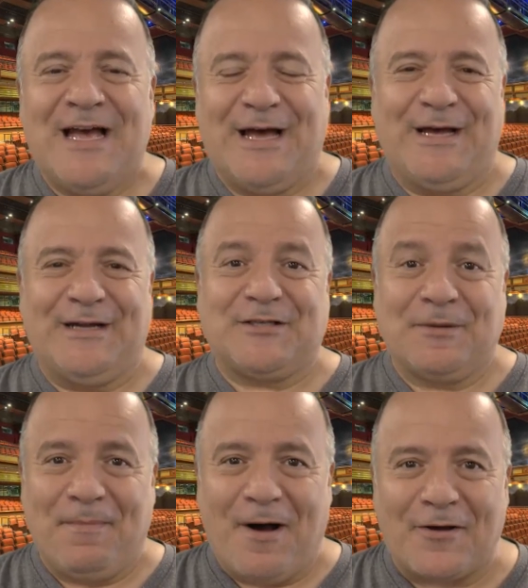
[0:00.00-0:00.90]
uh, to
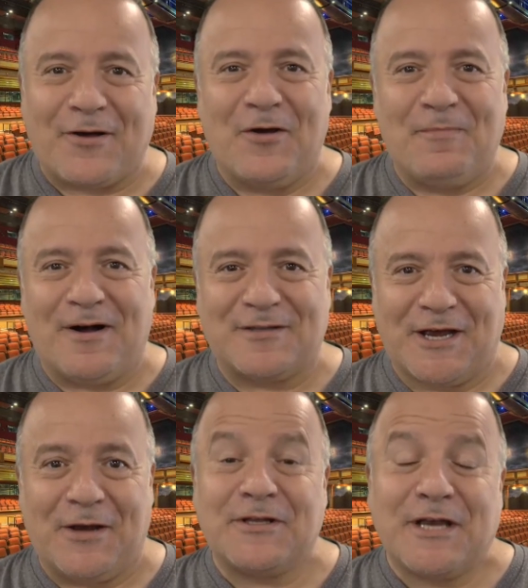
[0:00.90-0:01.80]
Marco
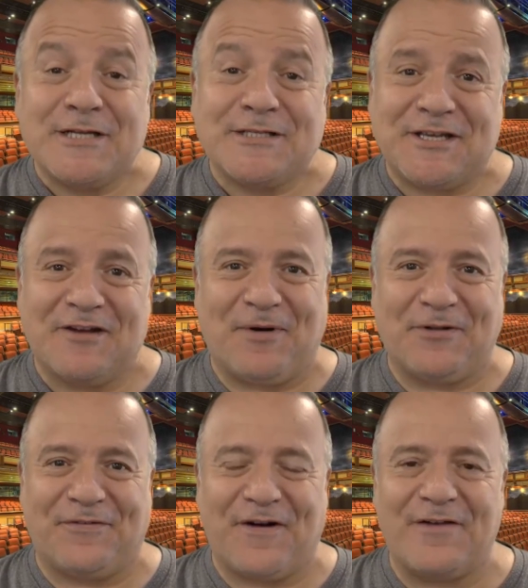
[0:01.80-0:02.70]
Martone, courtesy of
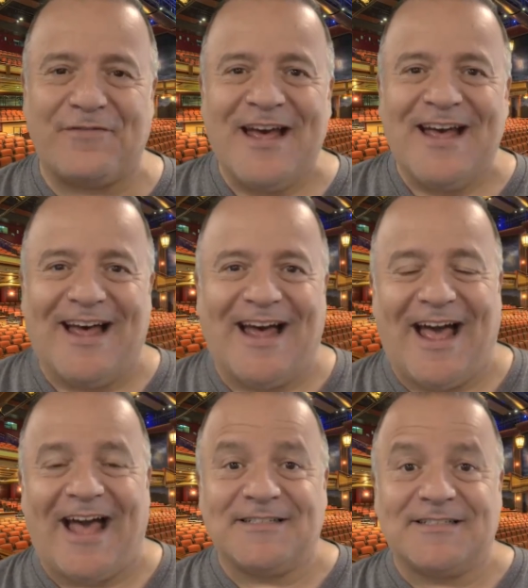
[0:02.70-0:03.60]
Pond Five, uh,
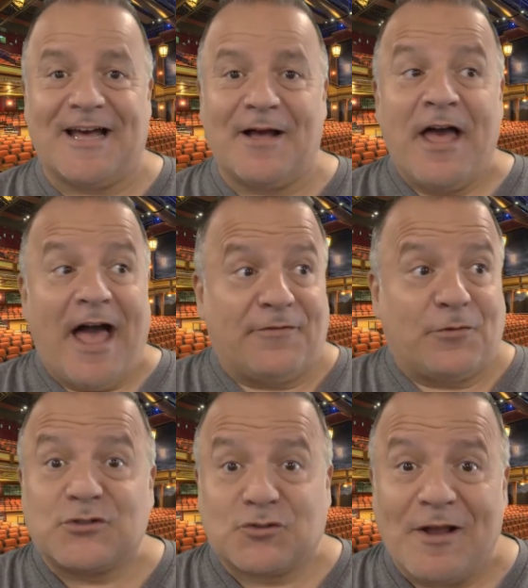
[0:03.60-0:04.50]
and uh, and of
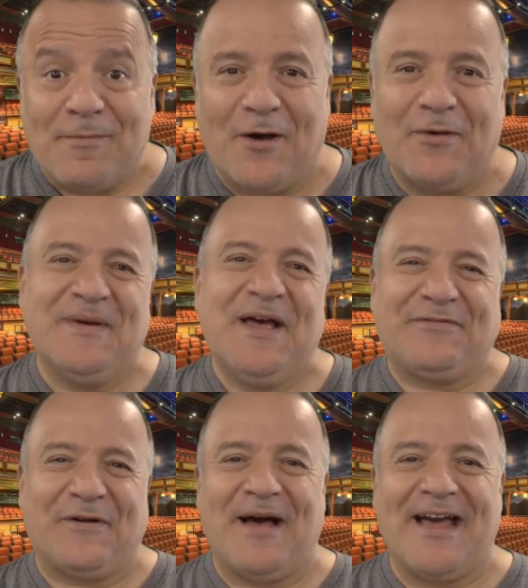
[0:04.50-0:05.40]
course Dream Home
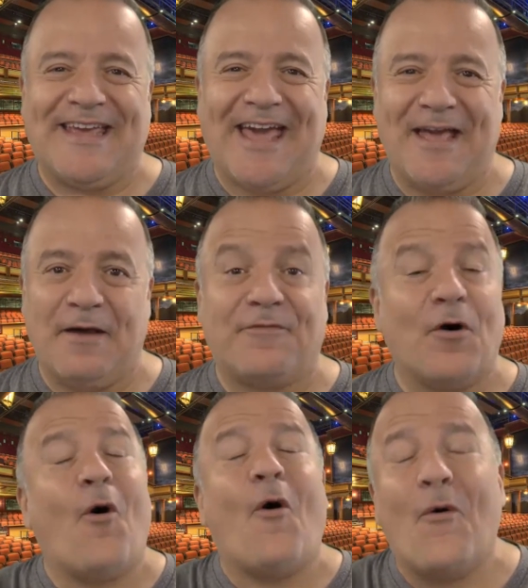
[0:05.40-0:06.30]
from AKM for
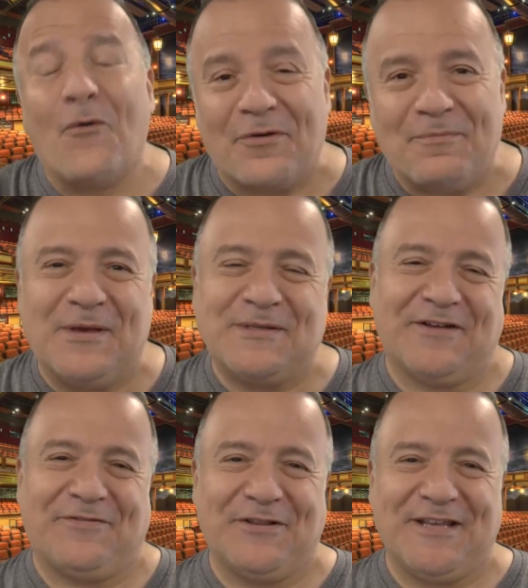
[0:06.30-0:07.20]
all the music
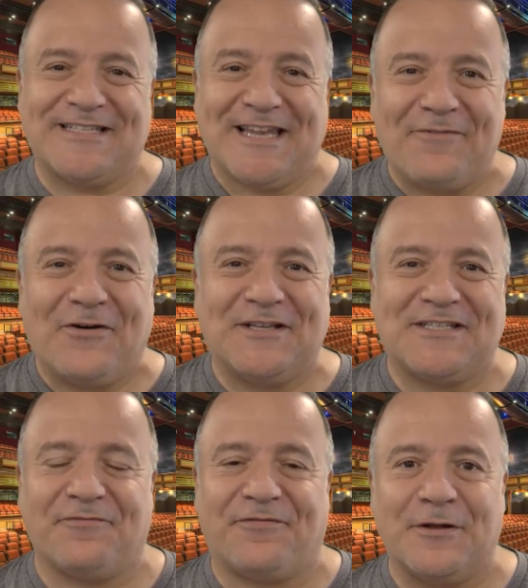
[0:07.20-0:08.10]
for these Love
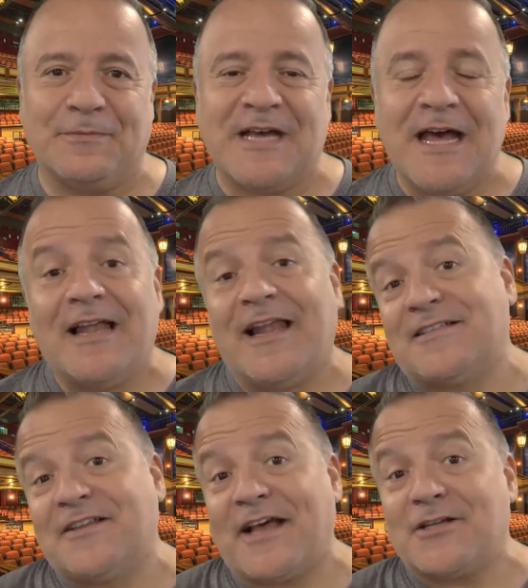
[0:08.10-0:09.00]
Hoddesdon films. I'd like
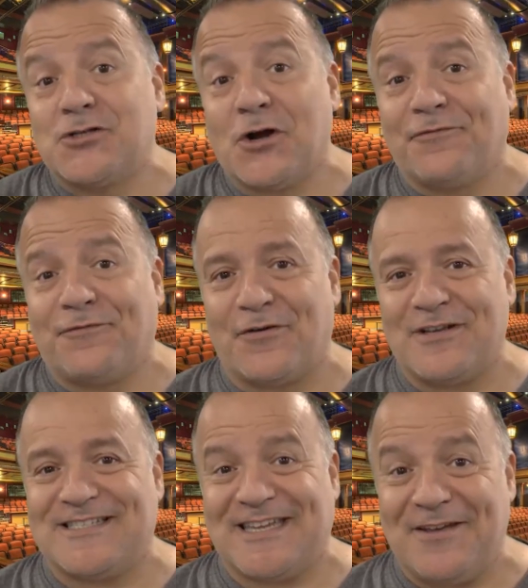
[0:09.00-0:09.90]
to thank John
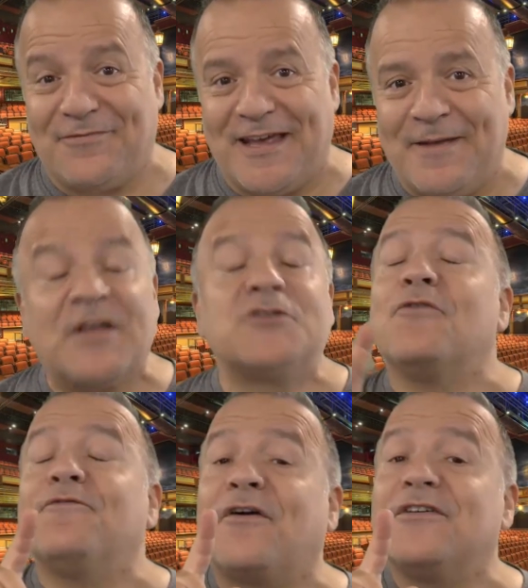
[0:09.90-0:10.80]
Forrest TV,
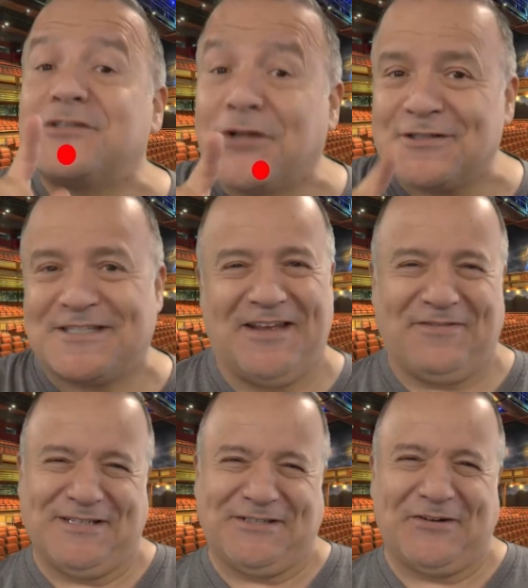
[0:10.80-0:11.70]
John Forrest
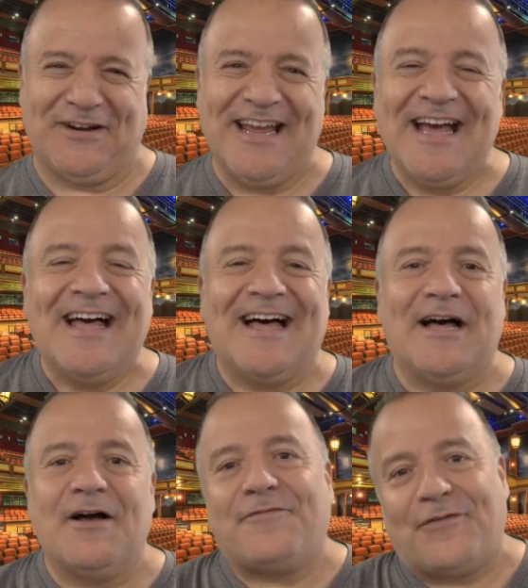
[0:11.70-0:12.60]
TV, sorry,
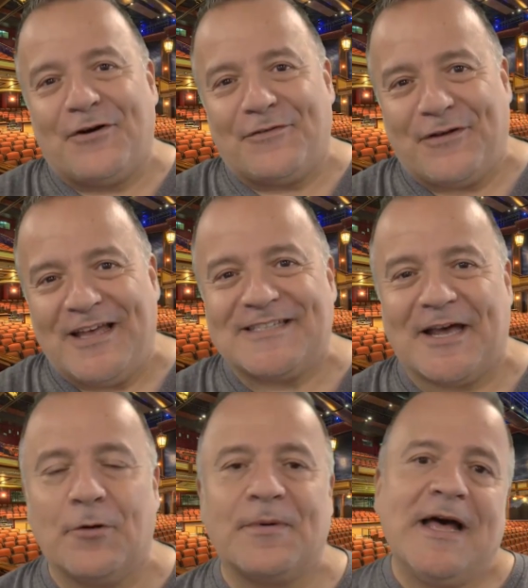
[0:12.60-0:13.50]
uh, for for his
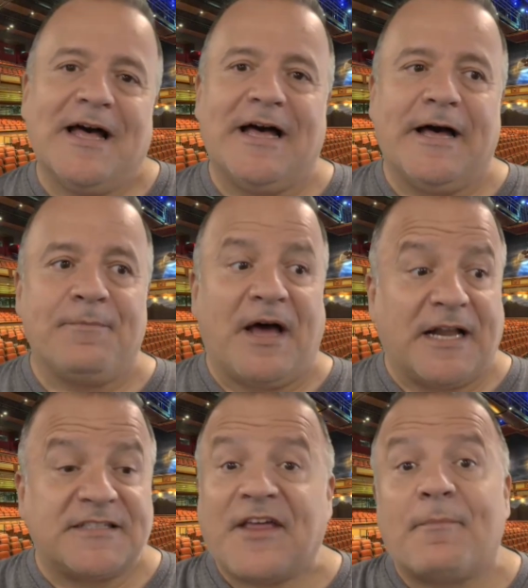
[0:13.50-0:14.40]
help. Um, I'd
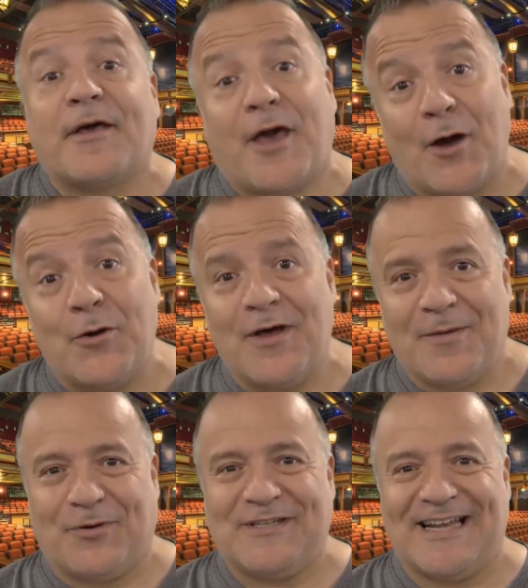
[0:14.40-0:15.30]
like to thank my
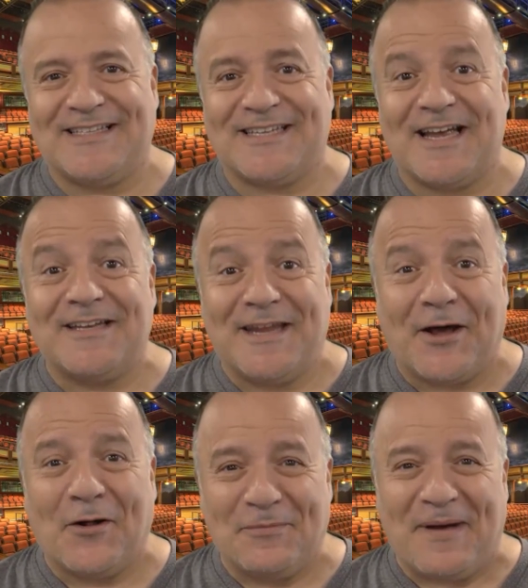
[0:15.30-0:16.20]
co-presenter
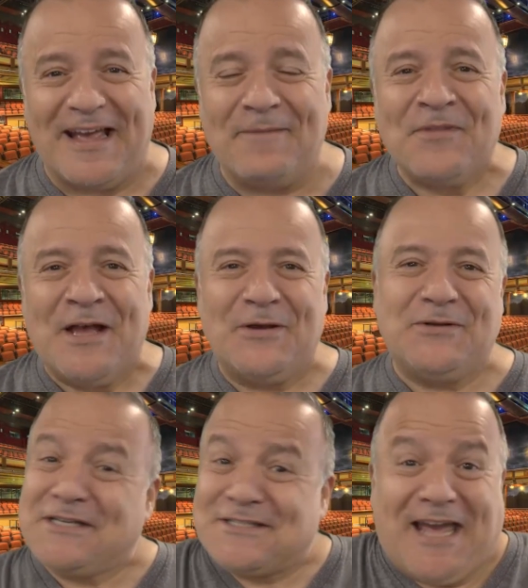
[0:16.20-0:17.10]
Nicole May, who
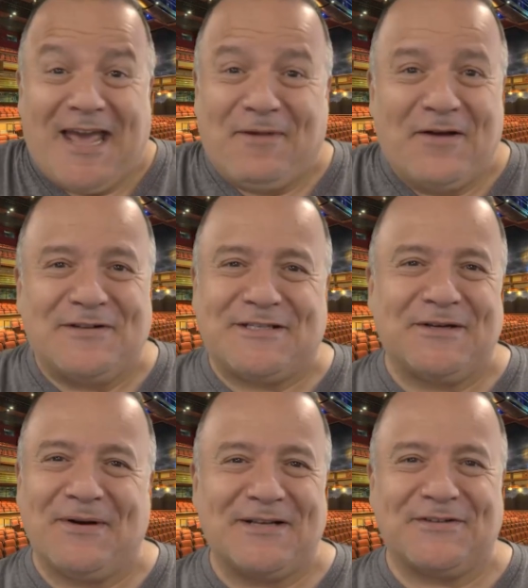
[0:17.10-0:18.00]
just came over
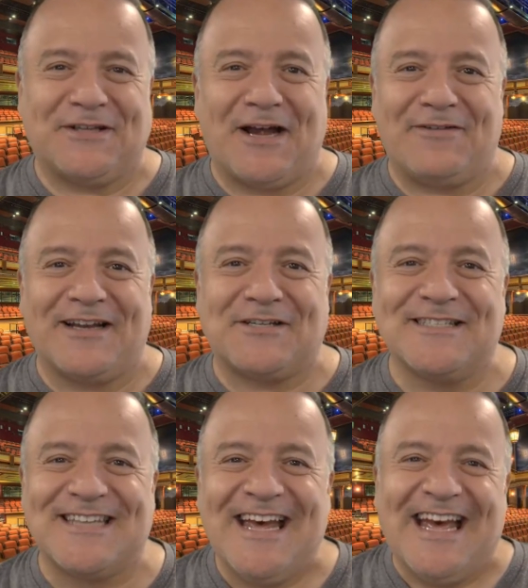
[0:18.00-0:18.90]
to ask for
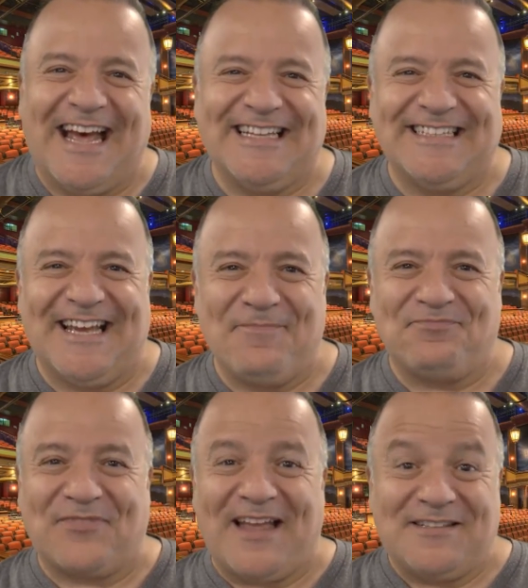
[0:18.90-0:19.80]
directions and
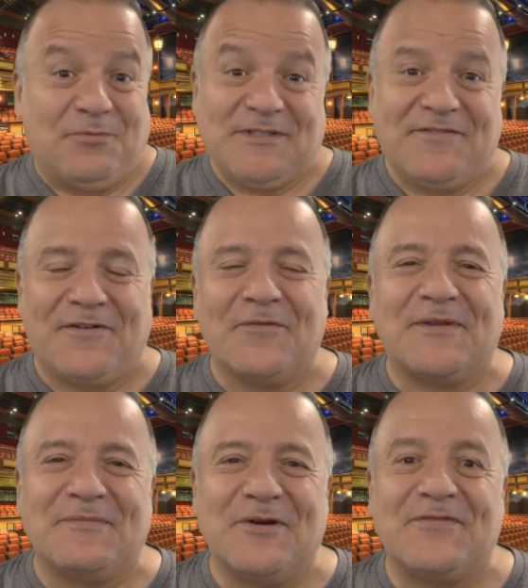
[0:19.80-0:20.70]
um, and was involved
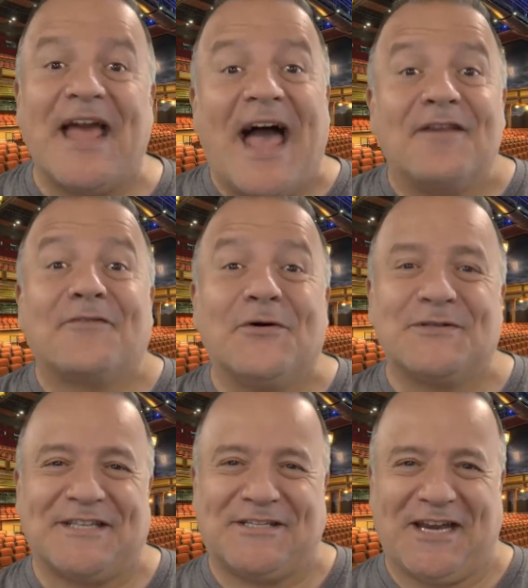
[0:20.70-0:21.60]
with the movie, and of
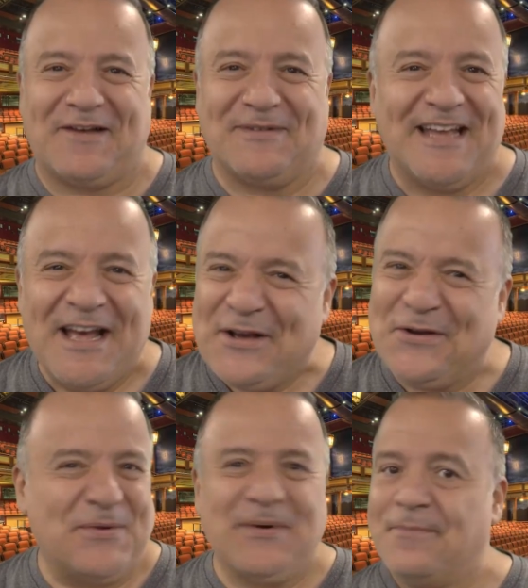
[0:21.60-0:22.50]
course the chairman,
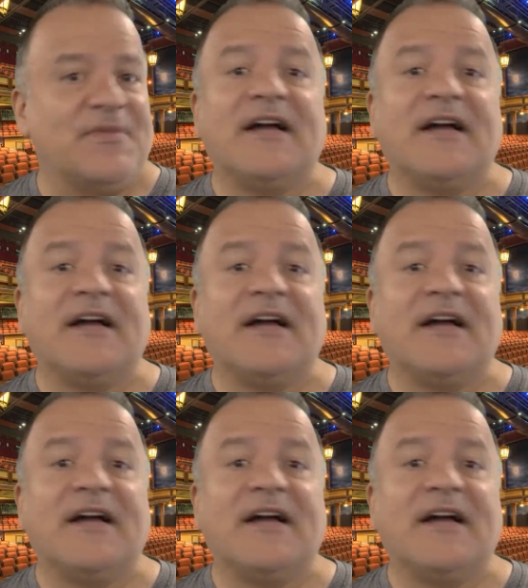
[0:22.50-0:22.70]
who. Um,